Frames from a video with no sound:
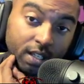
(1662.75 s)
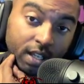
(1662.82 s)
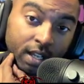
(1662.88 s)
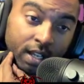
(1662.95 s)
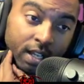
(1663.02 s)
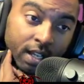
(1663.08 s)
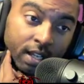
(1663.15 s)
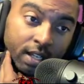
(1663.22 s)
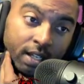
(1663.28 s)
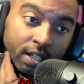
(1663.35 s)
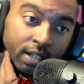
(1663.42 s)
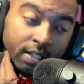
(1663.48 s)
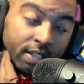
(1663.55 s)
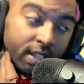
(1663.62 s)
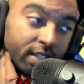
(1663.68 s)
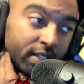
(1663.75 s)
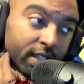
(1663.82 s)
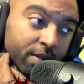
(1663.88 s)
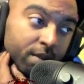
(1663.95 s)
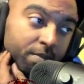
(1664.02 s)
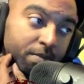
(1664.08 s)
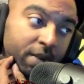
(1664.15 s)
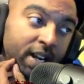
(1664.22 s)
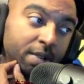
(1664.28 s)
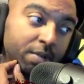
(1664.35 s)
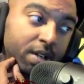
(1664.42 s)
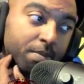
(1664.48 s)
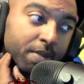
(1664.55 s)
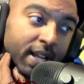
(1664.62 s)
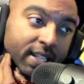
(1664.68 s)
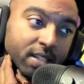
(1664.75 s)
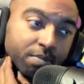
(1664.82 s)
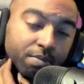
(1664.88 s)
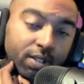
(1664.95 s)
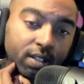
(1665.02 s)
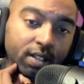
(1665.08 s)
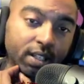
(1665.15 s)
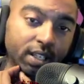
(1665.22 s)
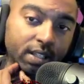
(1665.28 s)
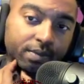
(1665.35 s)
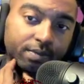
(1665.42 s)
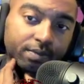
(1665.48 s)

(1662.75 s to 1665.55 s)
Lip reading: that might have been a possibility.